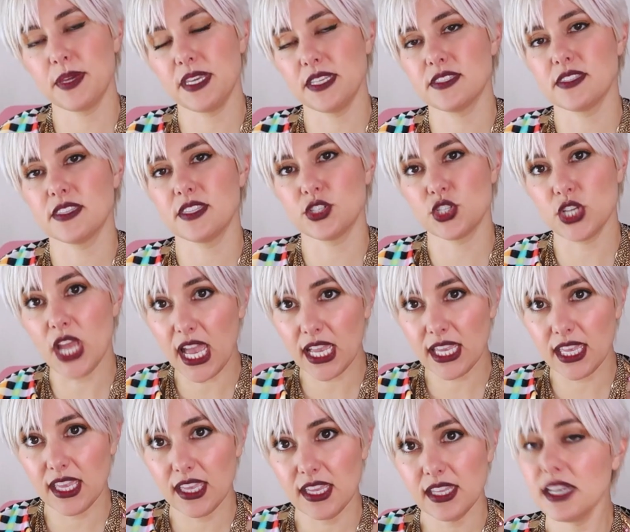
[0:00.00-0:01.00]
piece of the
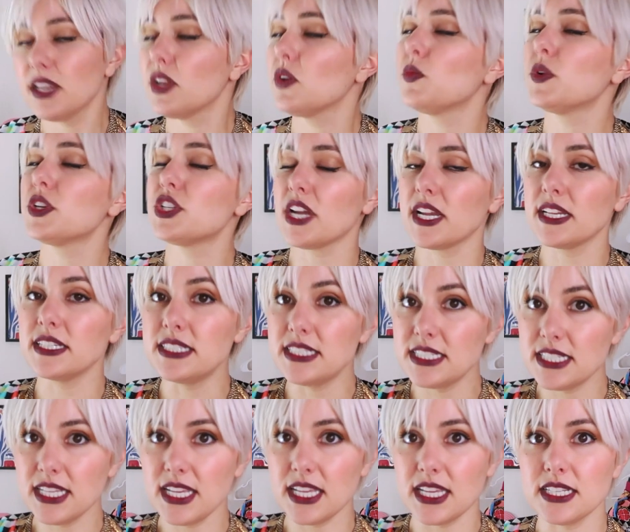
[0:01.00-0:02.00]
jacket, which I
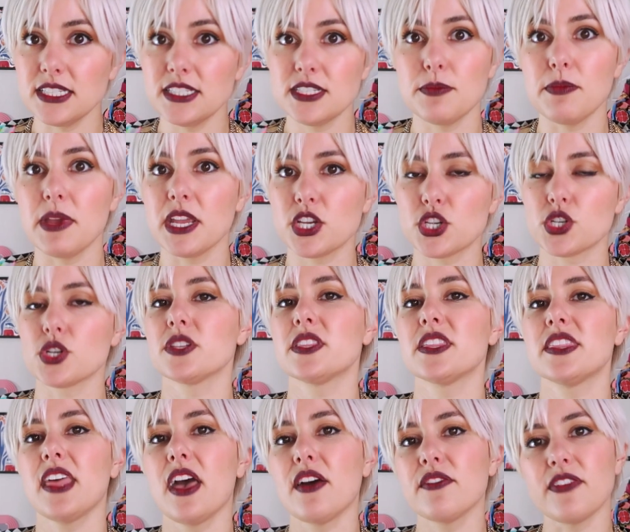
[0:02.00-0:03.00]
did to make sure
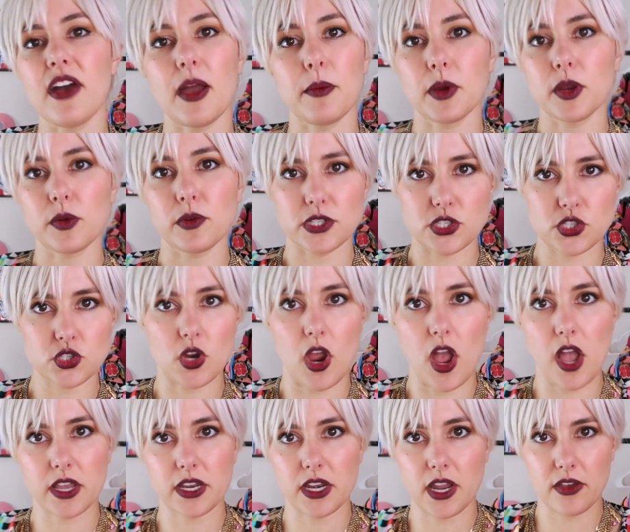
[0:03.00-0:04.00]
that that fabric was
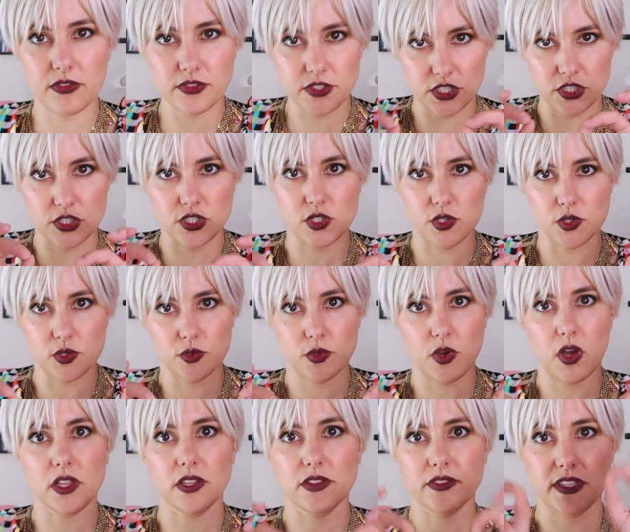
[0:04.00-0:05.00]
strong enough to do
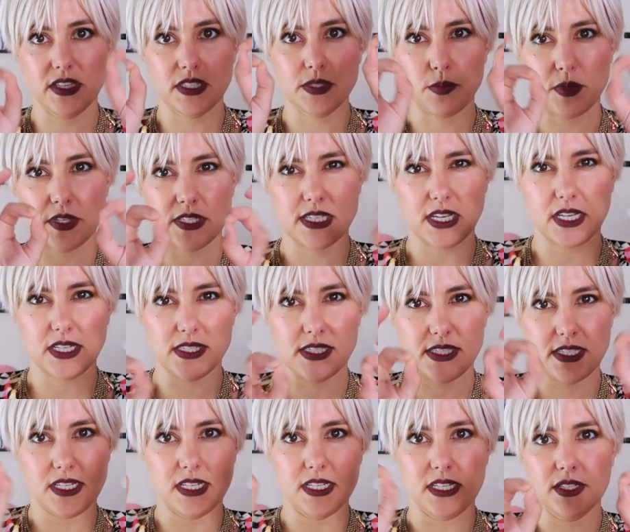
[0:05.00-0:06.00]
all of these precise
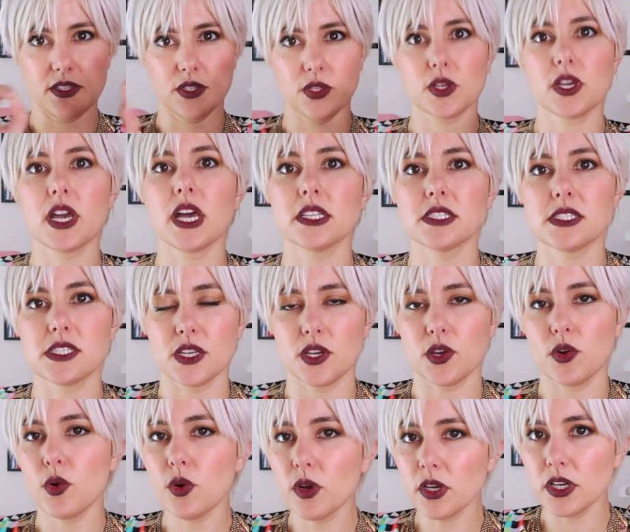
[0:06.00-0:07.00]
teeny little cuts
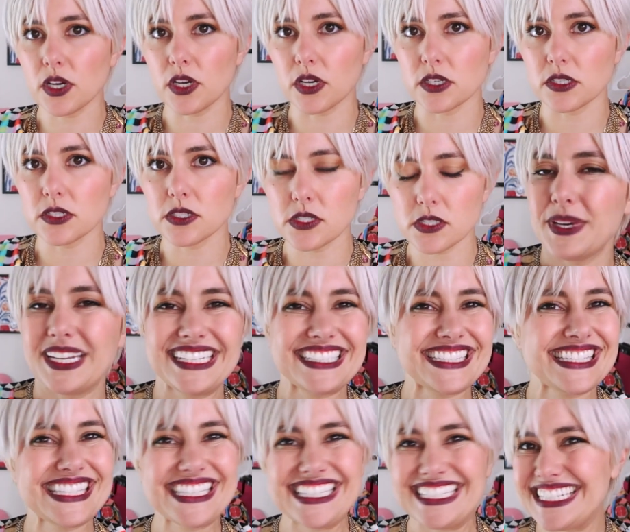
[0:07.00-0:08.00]
and corners, but
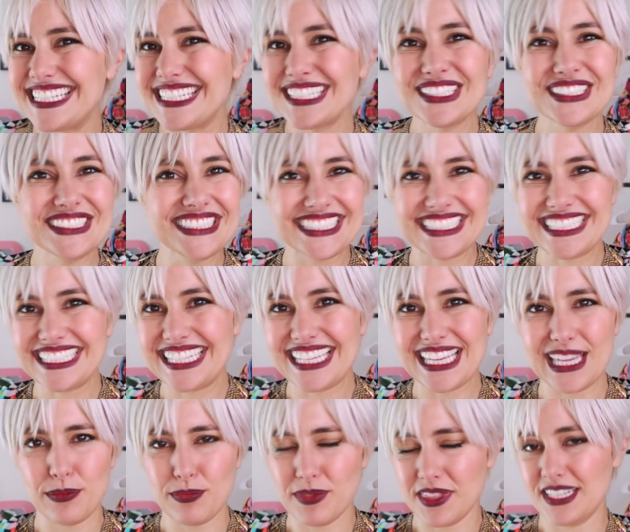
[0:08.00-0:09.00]
it still didn't
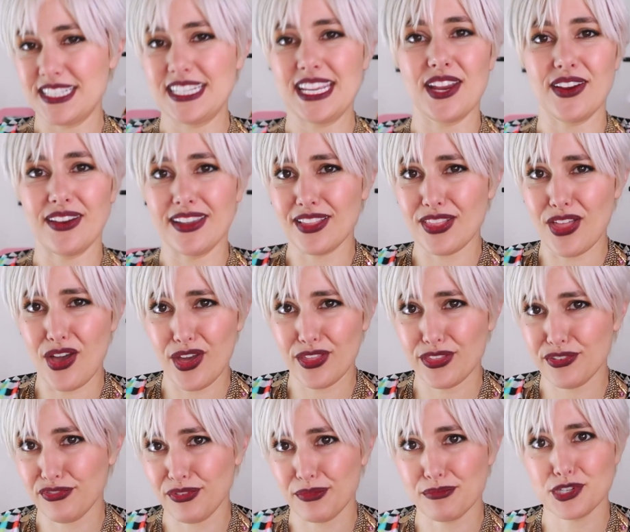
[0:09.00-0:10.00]
keep the terry
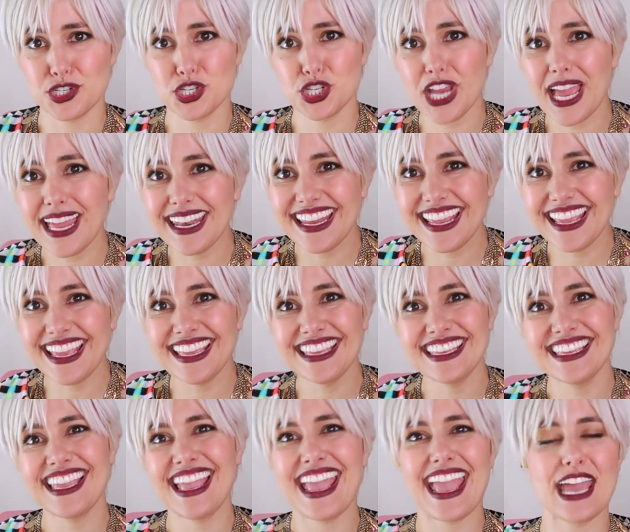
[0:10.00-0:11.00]
cloth from
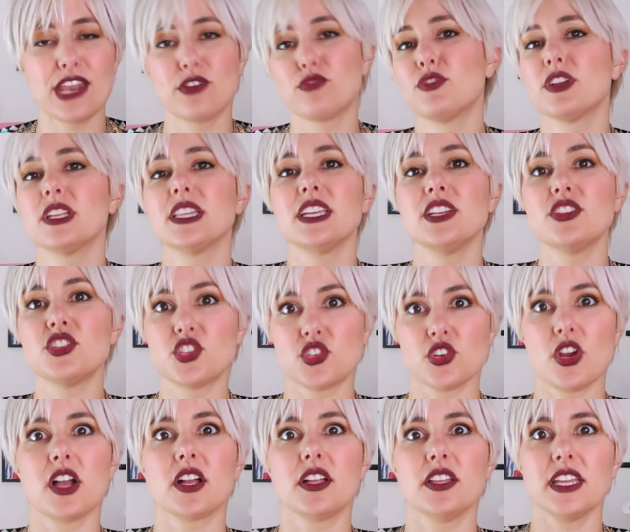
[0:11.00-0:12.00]
shedding and really
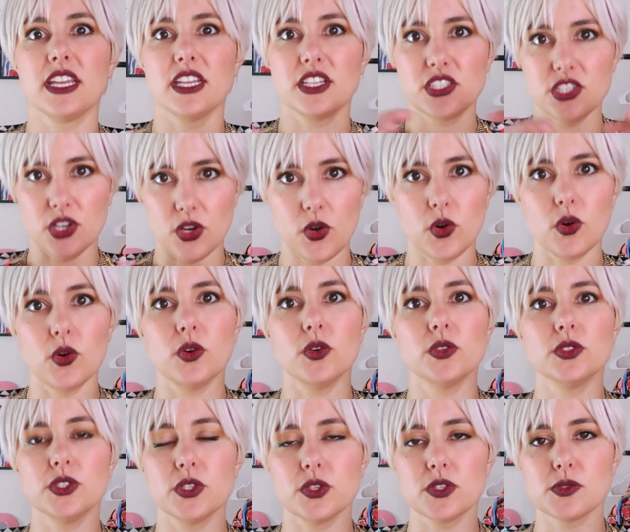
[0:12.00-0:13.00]
struggling to
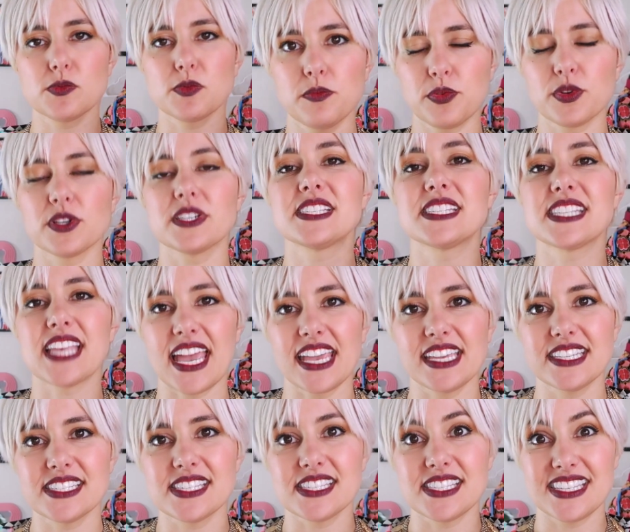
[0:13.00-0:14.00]
hold those
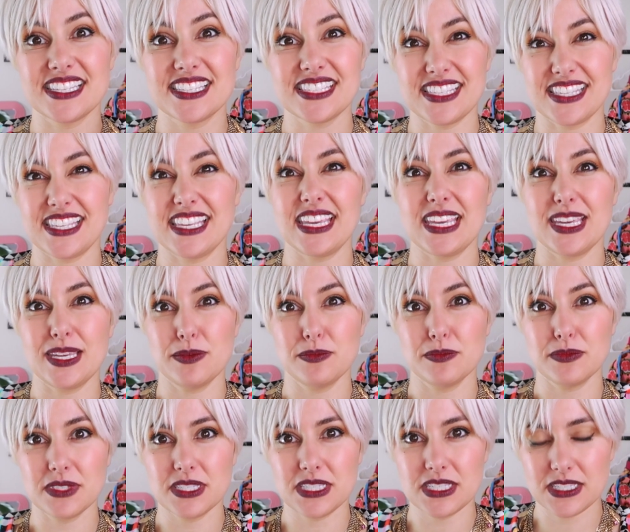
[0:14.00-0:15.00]
precise
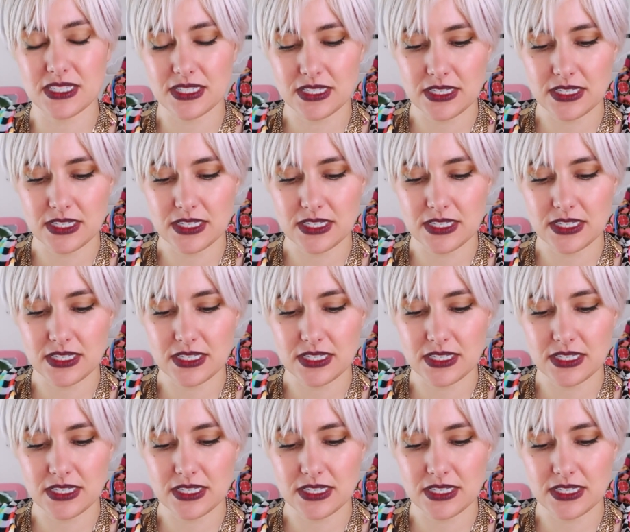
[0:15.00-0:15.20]
seams.